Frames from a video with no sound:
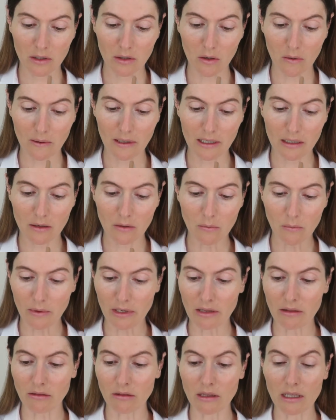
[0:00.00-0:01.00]
Go in
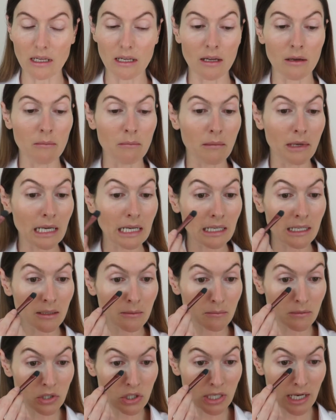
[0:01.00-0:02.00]
with the
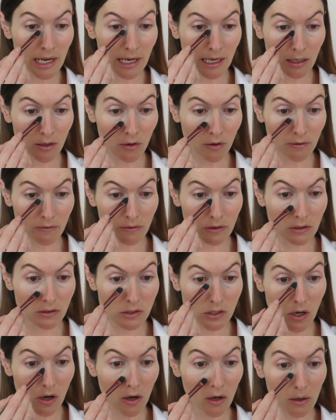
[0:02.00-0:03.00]
medium shade over the
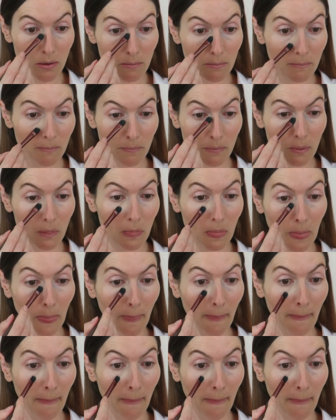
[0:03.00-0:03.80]
top